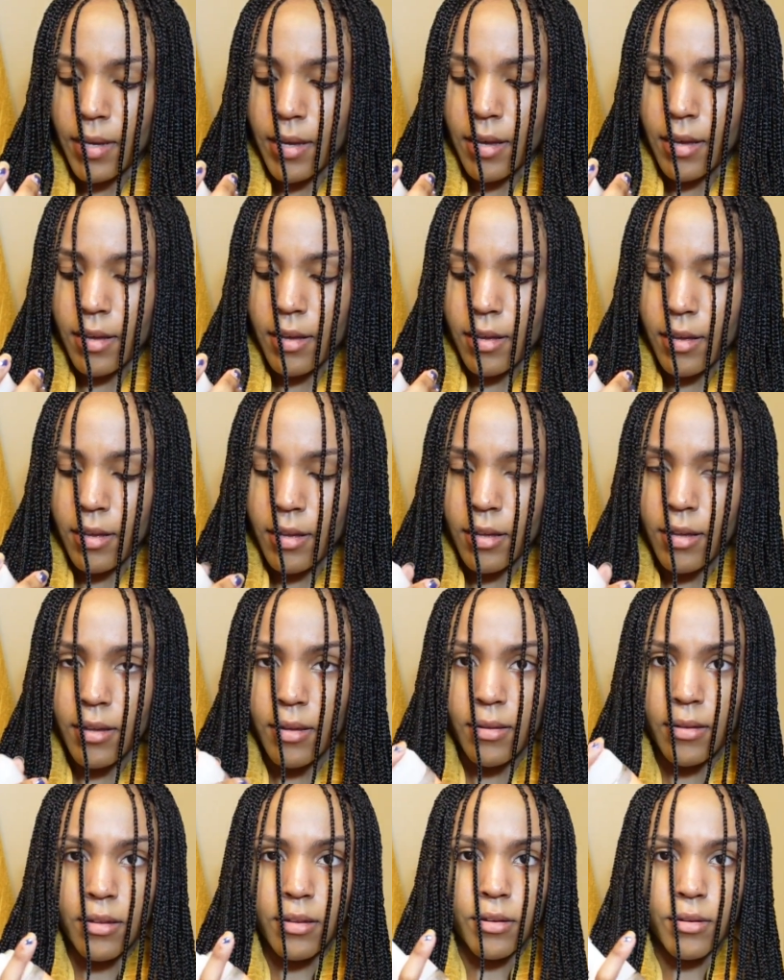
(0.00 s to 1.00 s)

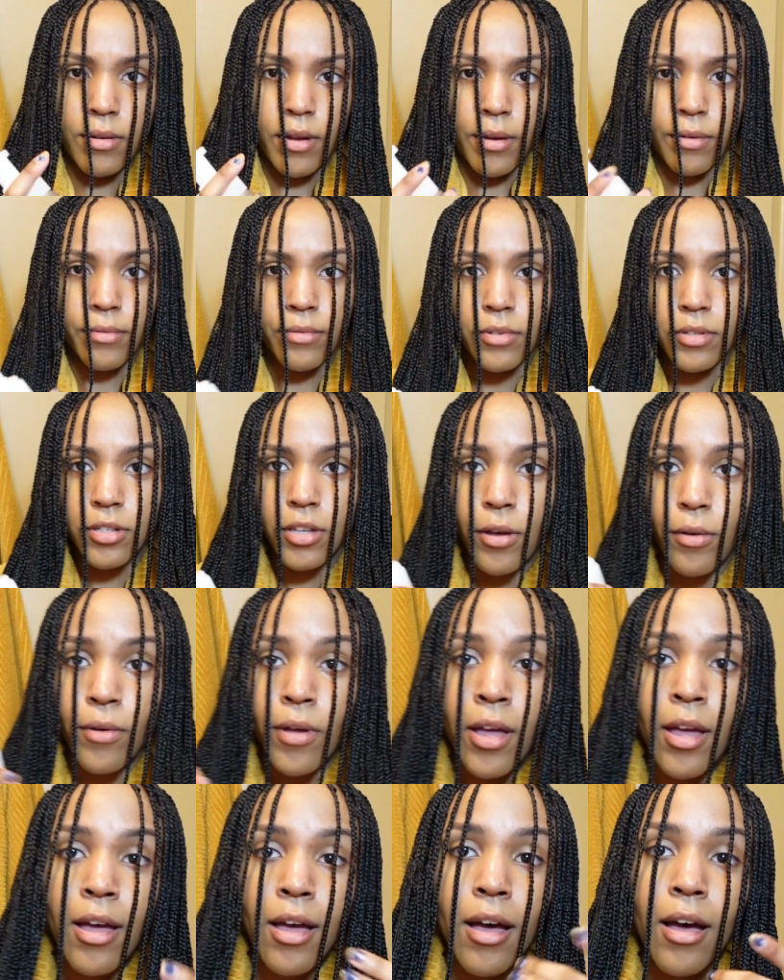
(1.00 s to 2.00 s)
I don't know. So
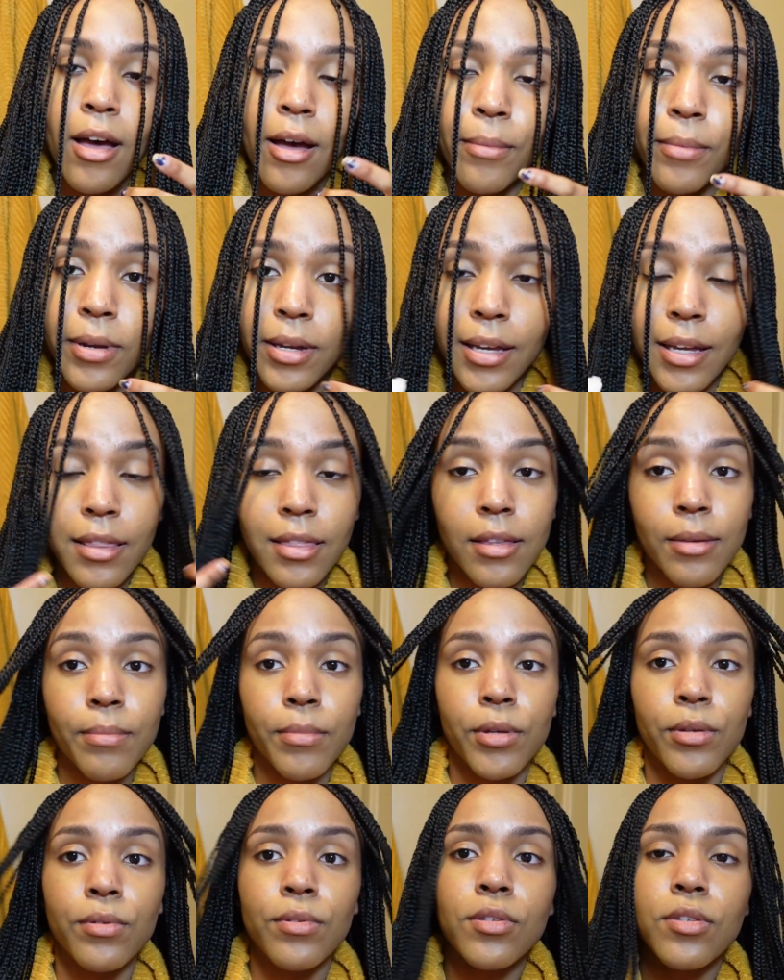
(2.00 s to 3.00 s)
I'm gonna get the
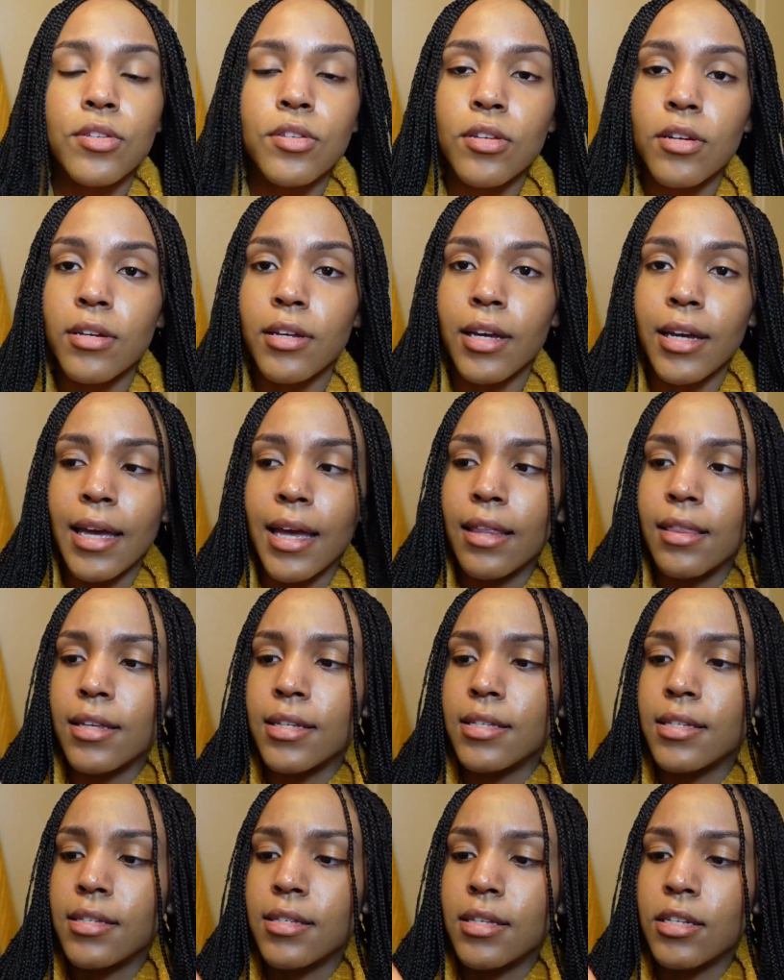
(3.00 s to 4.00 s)
mousse. Again,
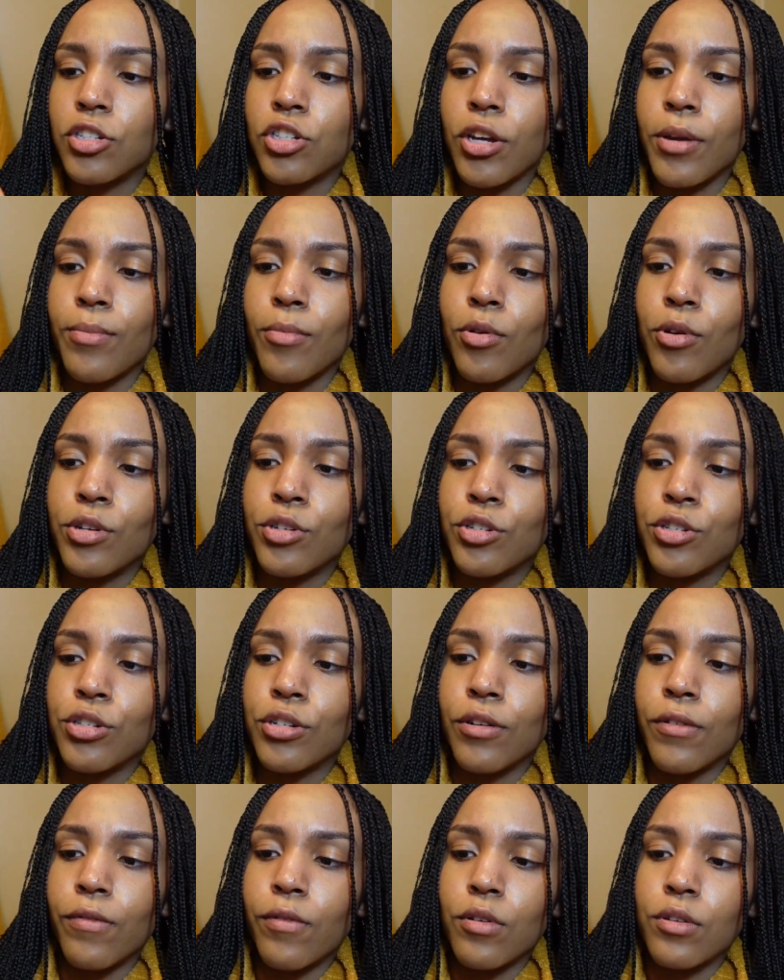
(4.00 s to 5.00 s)
this is the Shea
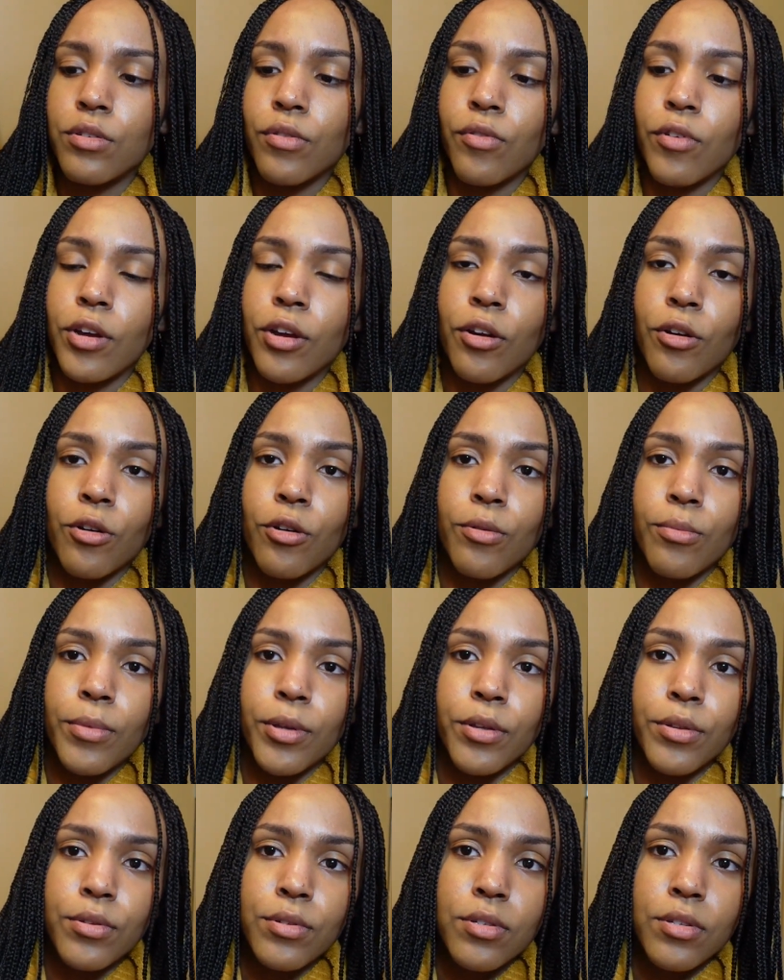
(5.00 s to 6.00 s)
Moisture Frizz Free Curl
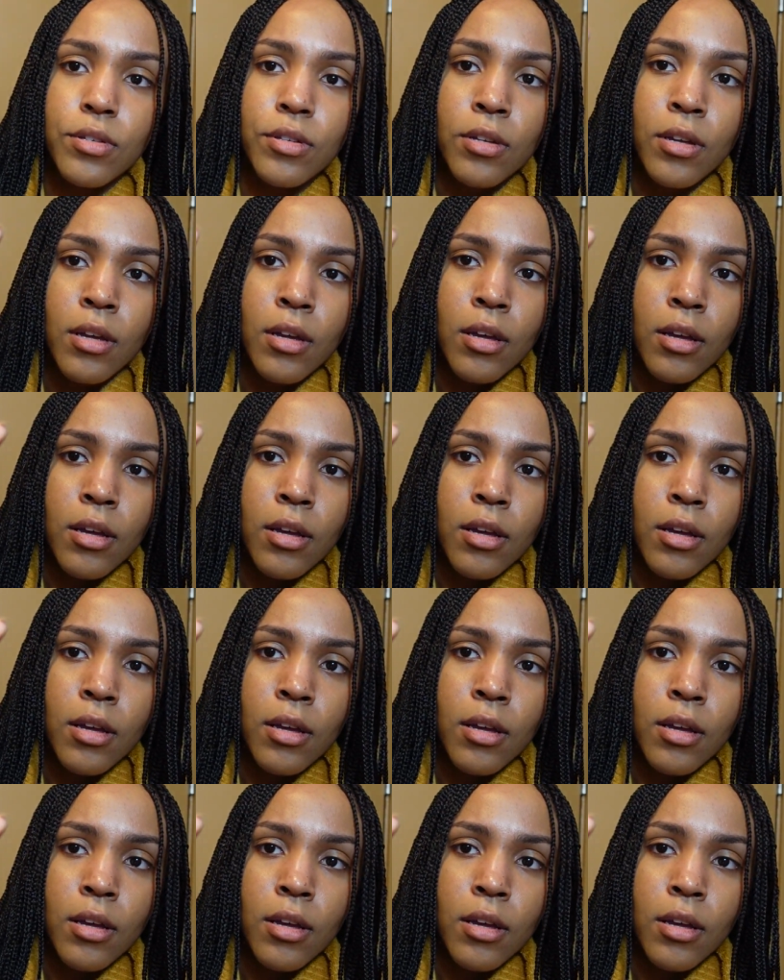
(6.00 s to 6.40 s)
Mousse.